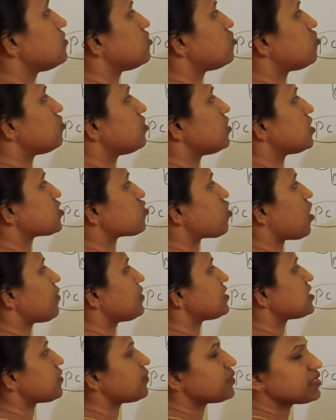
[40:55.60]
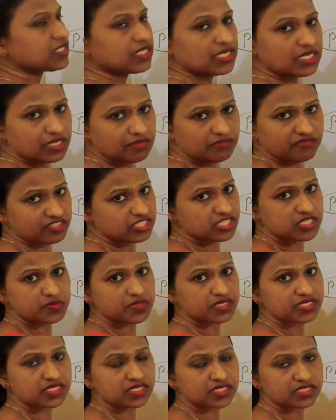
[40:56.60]
through the squamous epithelium which is
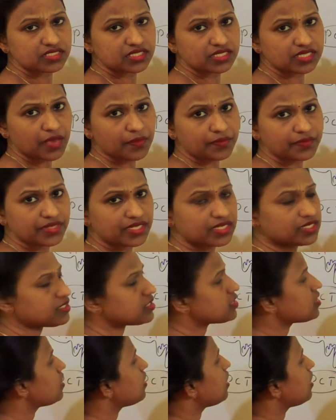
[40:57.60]
present in the capillaries